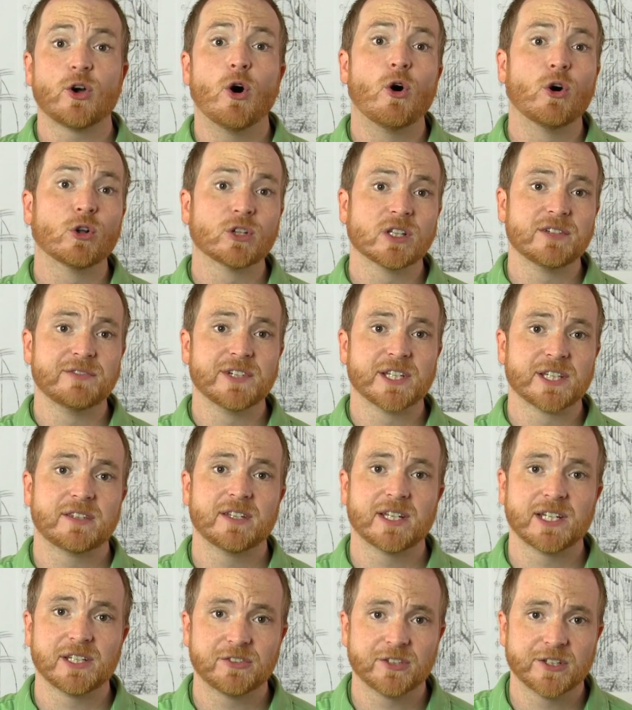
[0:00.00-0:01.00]
all living
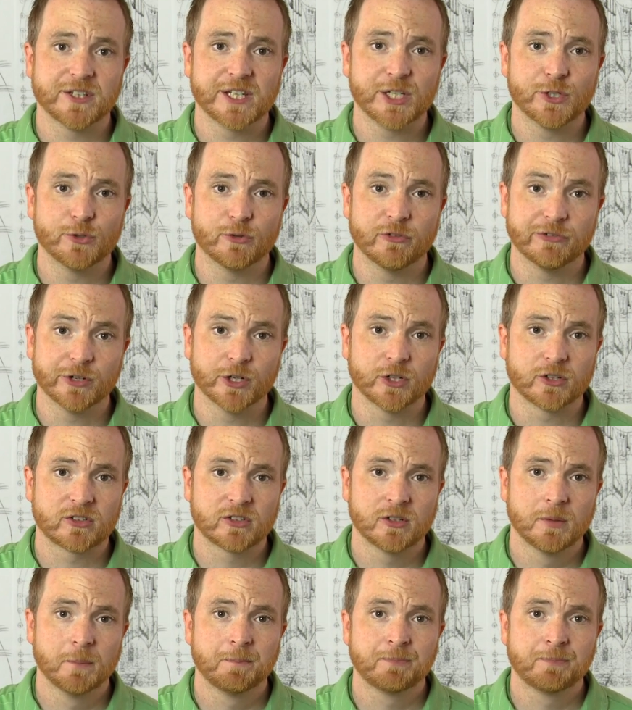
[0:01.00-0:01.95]
things in the universe.